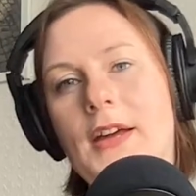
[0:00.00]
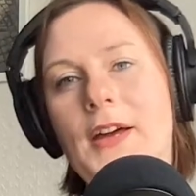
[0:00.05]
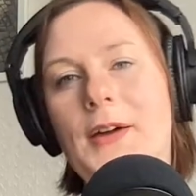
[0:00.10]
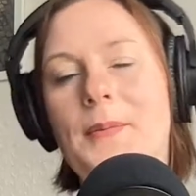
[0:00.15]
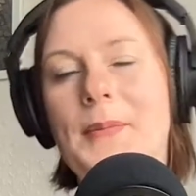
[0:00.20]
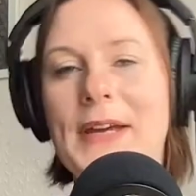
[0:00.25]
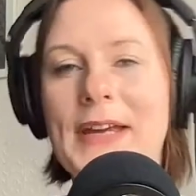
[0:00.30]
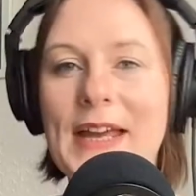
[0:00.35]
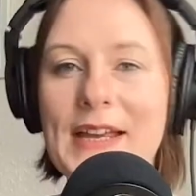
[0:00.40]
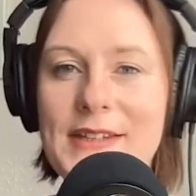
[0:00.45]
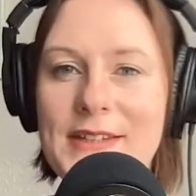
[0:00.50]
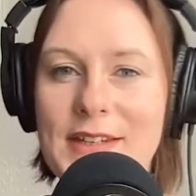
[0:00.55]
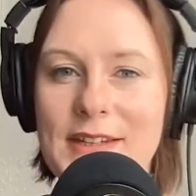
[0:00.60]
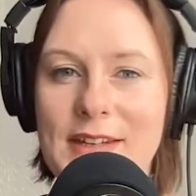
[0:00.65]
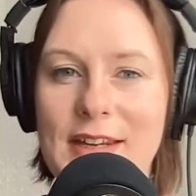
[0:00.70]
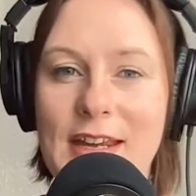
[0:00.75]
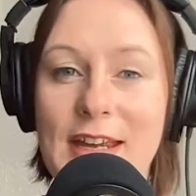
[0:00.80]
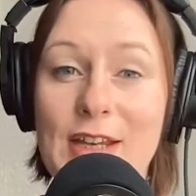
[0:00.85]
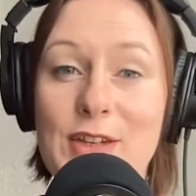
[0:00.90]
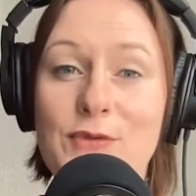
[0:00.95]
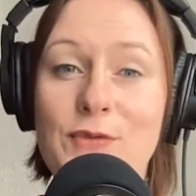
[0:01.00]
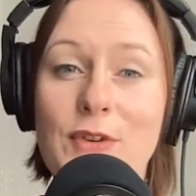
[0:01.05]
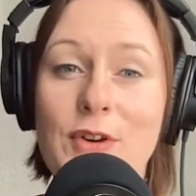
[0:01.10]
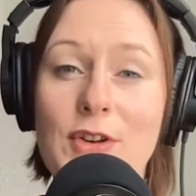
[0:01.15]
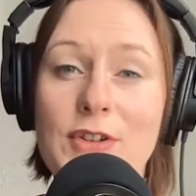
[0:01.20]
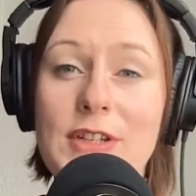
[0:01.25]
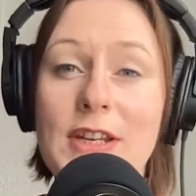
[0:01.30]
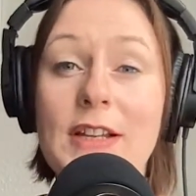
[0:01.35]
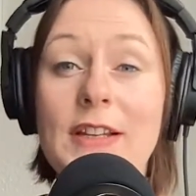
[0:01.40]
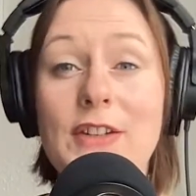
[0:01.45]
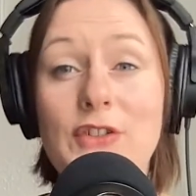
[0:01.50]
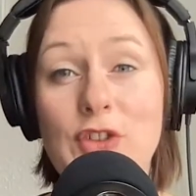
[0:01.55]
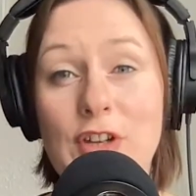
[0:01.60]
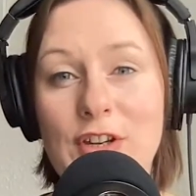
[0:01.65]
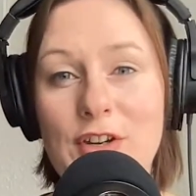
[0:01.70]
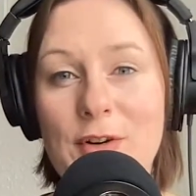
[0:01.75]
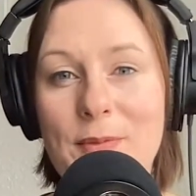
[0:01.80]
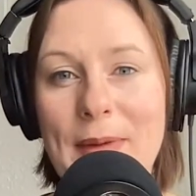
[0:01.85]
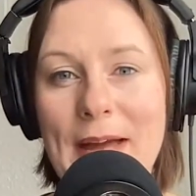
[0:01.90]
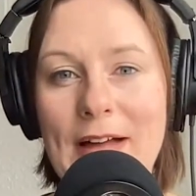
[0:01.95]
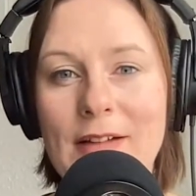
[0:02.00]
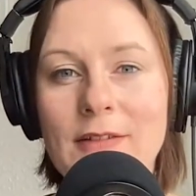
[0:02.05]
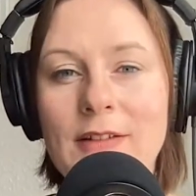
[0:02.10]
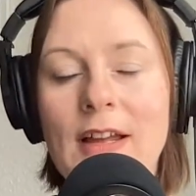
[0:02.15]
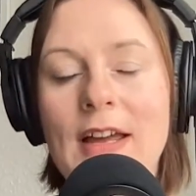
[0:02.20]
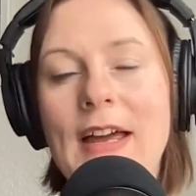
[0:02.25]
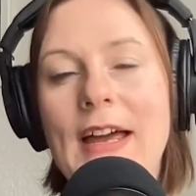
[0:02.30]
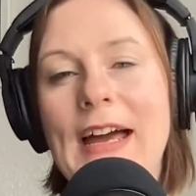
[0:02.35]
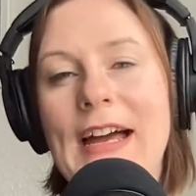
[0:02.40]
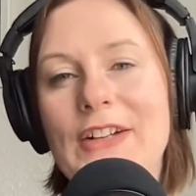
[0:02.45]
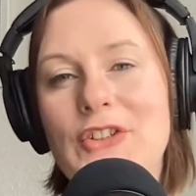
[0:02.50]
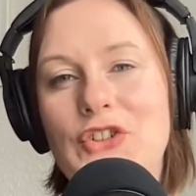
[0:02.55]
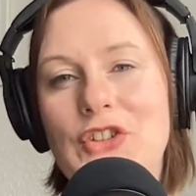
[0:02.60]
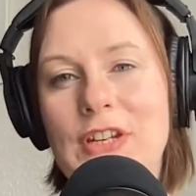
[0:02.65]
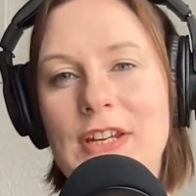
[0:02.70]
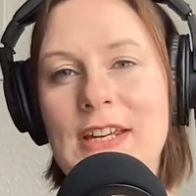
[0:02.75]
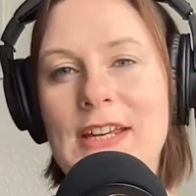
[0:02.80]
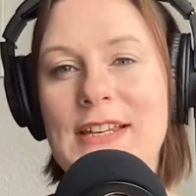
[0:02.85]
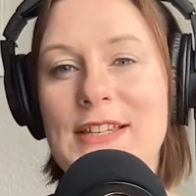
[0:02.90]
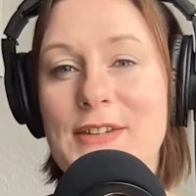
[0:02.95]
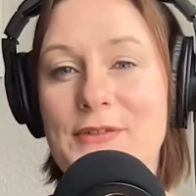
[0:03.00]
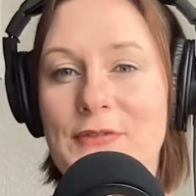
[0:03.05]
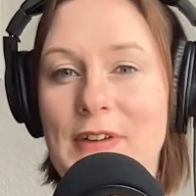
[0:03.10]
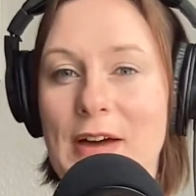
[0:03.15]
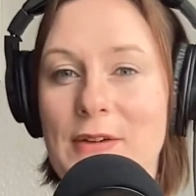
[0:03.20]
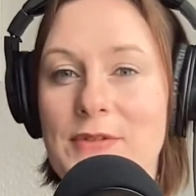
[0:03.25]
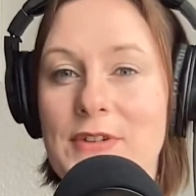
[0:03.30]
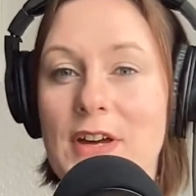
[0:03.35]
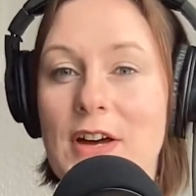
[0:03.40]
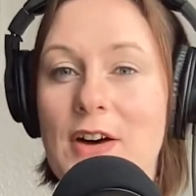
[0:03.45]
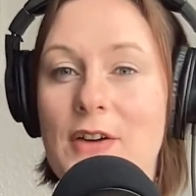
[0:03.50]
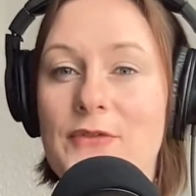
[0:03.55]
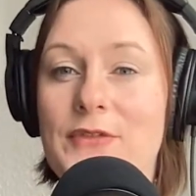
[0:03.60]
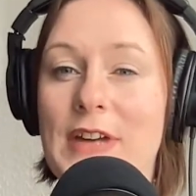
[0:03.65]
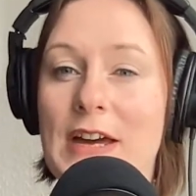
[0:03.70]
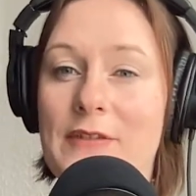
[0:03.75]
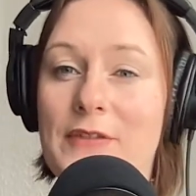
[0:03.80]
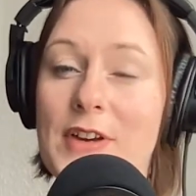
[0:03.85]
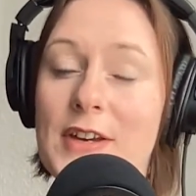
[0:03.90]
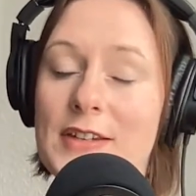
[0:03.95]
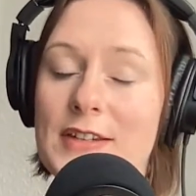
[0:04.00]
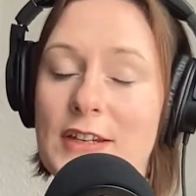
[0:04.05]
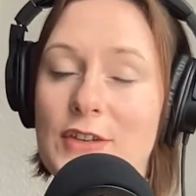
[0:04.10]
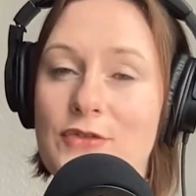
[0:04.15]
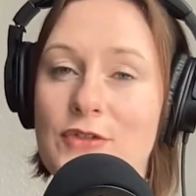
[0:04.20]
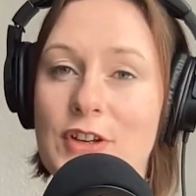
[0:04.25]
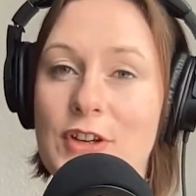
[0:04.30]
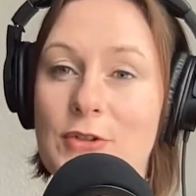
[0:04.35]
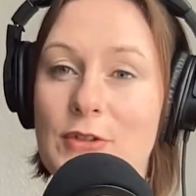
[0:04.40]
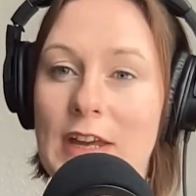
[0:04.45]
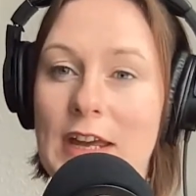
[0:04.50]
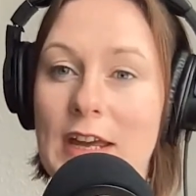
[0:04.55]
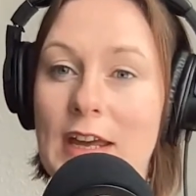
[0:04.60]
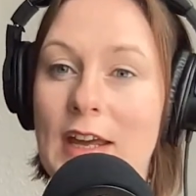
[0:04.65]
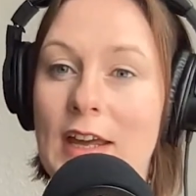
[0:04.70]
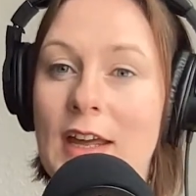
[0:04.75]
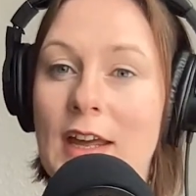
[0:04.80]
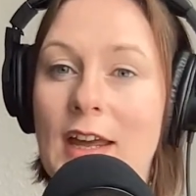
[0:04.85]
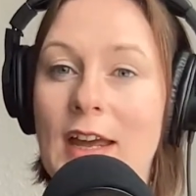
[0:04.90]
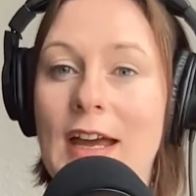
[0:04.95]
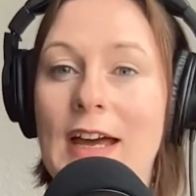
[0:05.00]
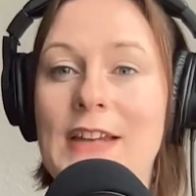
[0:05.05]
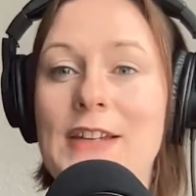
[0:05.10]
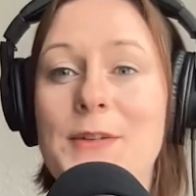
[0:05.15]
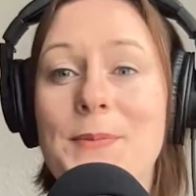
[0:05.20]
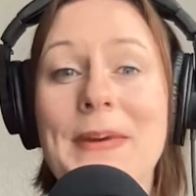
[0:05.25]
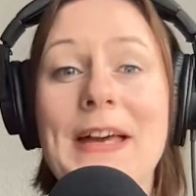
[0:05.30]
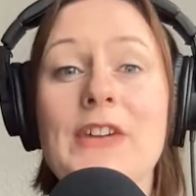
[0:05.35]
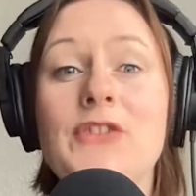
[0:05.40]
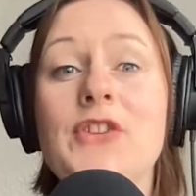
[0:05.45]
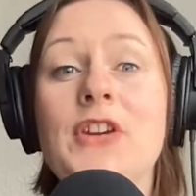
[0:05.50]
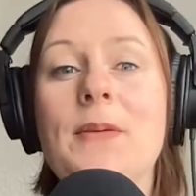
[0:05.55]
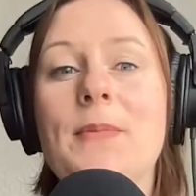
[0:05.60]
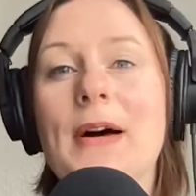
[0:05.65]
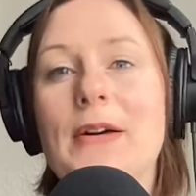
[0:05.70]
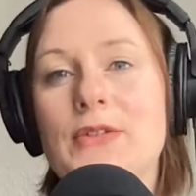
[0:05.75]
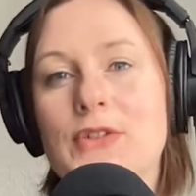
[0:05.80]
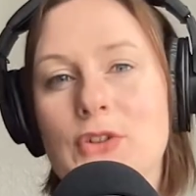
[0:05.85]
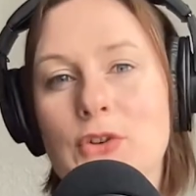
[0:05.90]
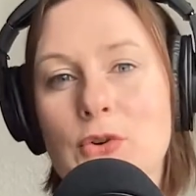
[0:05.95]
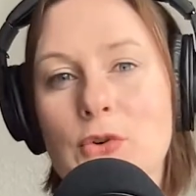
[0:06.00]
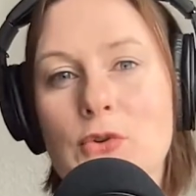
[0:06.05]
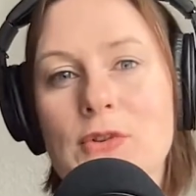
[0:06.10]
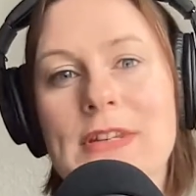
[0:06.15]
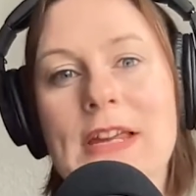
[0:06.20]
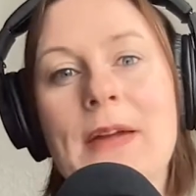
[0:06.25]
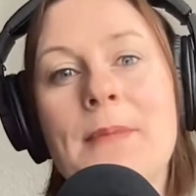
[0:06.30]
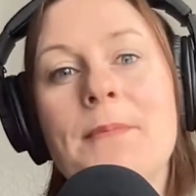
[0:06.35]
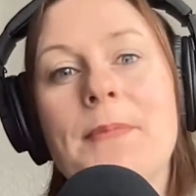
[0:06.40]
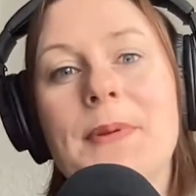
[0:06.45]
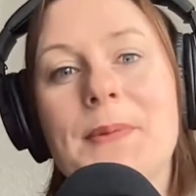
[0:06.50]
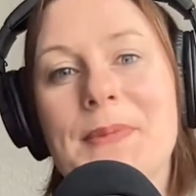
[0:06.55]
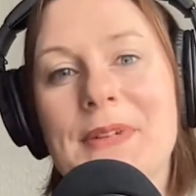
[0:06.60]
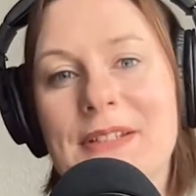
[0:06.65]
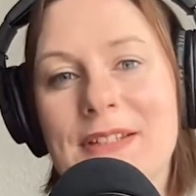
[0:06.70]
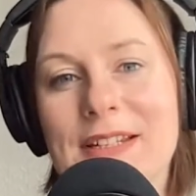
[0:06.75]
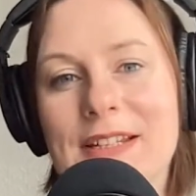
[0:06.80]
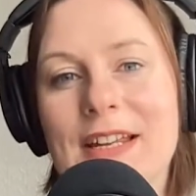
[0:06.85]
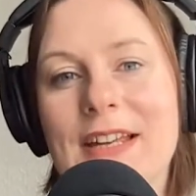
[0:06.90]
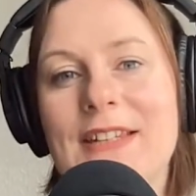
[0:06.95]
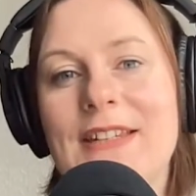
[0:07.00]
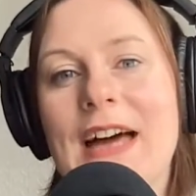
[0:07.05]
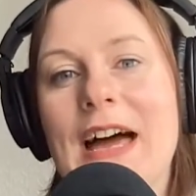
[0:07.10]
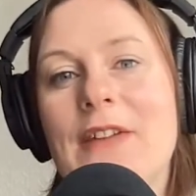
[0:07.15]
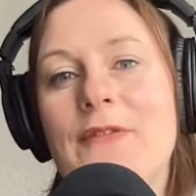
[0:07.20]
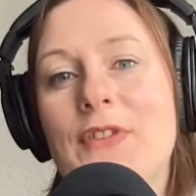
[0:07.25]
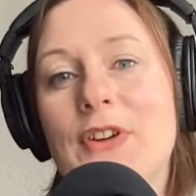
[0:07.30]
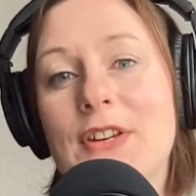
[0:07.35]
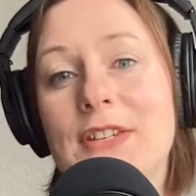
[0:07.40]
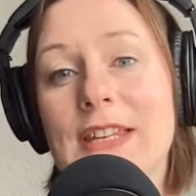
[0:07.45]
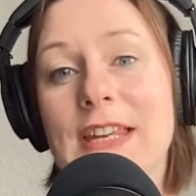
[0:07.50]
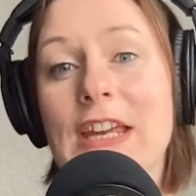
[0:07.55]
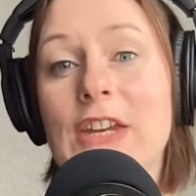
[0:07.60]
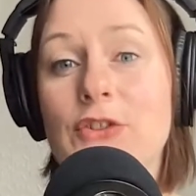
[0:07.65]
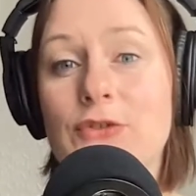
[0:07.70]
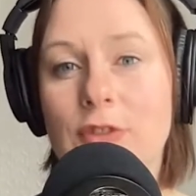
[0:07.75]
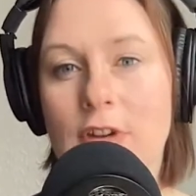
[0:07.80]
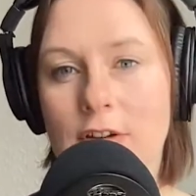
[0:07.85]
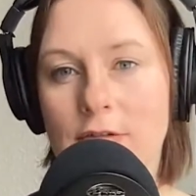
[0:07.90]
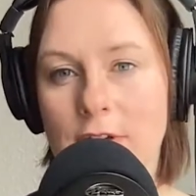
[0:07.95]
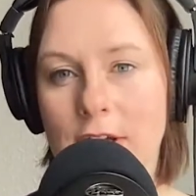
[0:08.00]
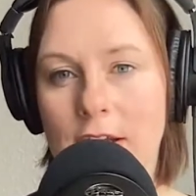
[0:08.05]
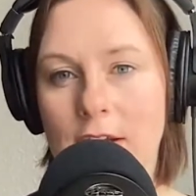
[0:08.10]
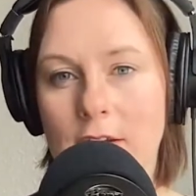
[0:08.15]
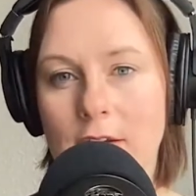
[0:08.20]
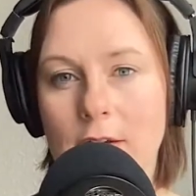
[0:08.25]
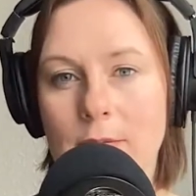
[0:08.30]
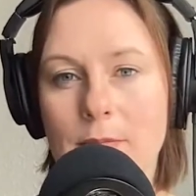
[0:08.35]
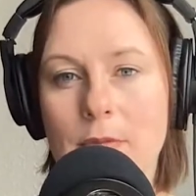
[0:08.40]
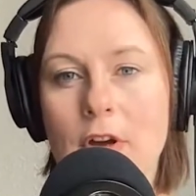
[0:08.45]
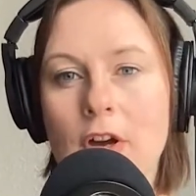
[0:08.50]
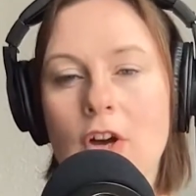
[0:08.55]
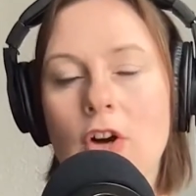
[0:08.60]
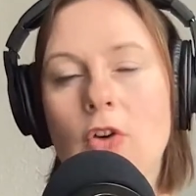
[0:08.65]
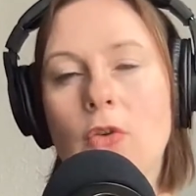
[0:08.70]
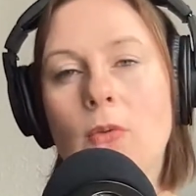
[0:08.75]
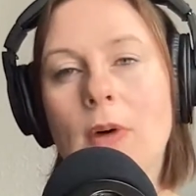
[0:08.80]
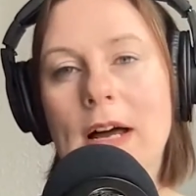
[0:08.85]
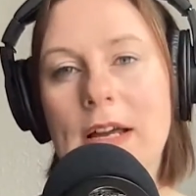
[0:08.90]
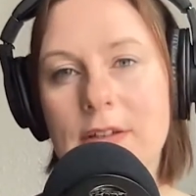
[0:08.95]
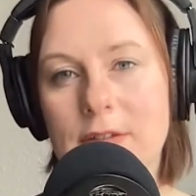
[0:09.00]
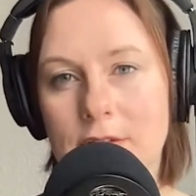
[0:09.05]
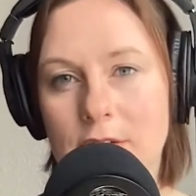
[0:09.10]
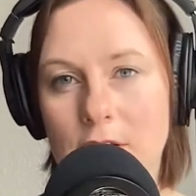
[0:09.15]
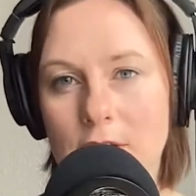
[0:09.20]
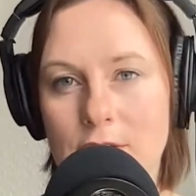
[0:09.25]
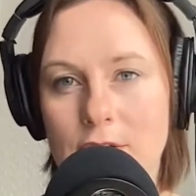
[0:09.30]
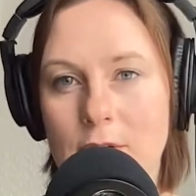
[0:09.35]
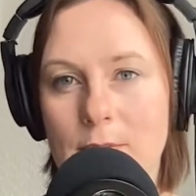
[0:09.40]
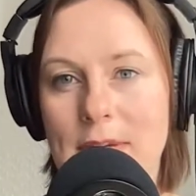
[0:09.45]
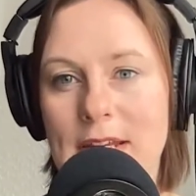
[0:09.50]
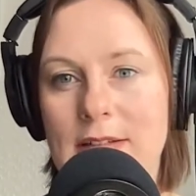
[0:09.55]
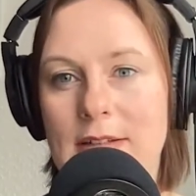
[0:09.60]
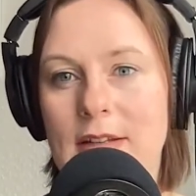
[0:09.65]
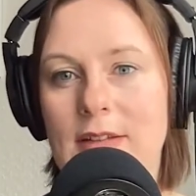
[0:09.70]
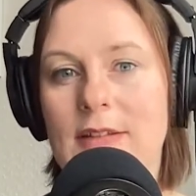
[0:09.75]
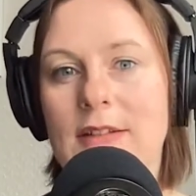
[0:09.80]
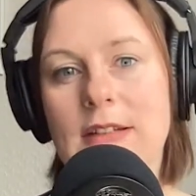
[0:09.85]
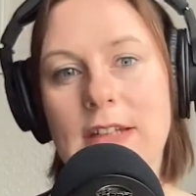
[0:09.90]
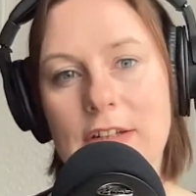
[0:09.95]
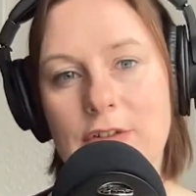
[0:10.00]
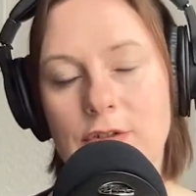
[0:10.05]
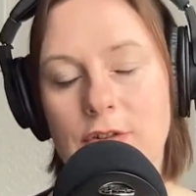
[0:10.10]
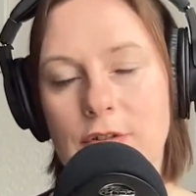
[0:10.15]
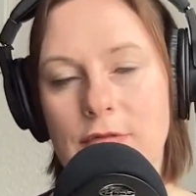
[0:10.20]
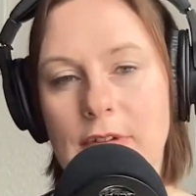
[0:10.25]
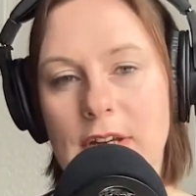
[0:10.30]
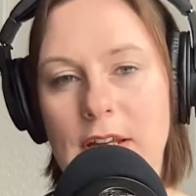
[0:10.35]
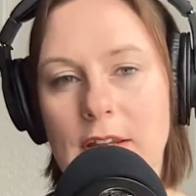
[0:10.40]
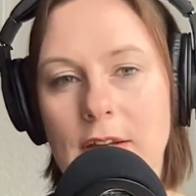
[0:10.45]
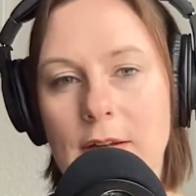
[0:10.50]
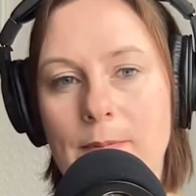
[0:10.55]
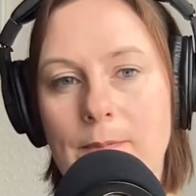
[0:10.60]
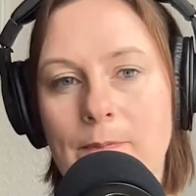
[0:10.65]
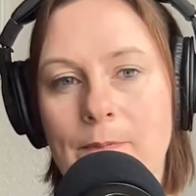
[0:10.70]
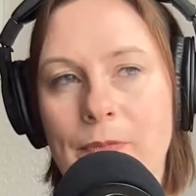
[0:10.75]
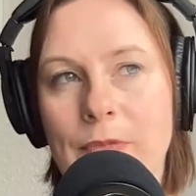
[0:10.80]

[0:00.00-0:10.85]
My guest today is Rosa Legeno-Bell, and she is the founder of Diverse History UK and is passionate about schools implementing a diverse history curriculum whilst also meeting the national curriculum.